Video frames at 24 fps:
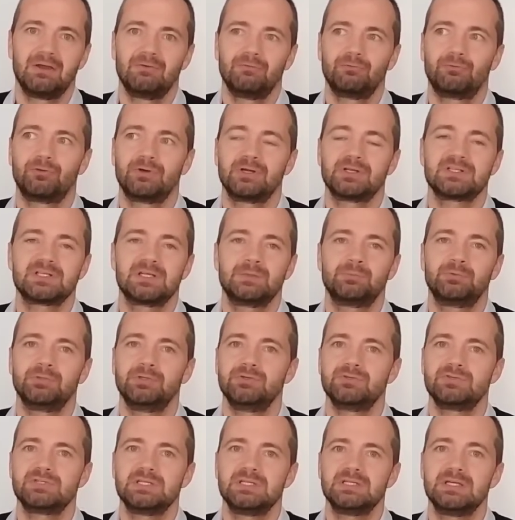For example,
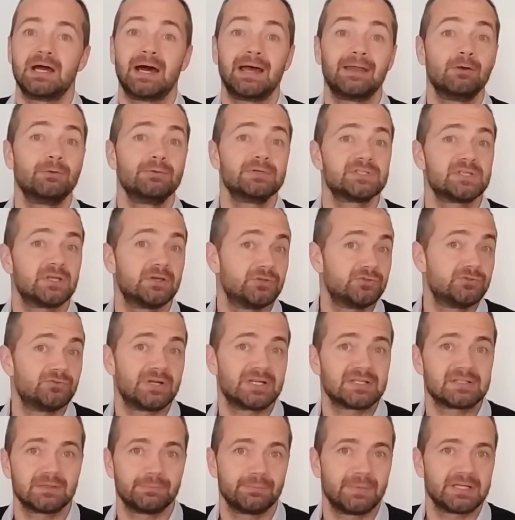you see, I always
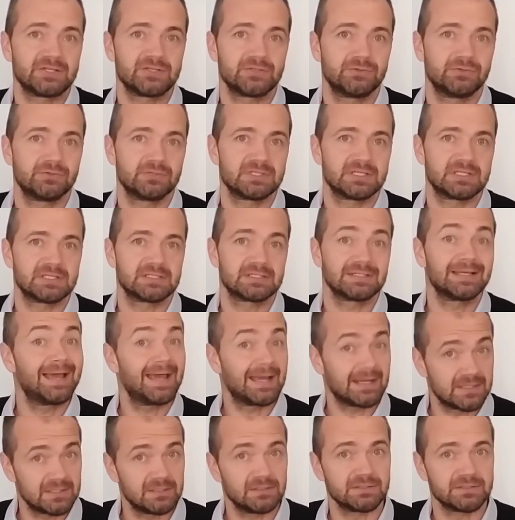address ambassadors as
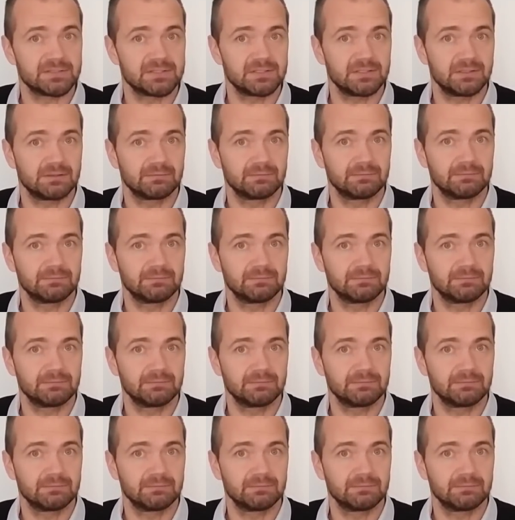Excellency,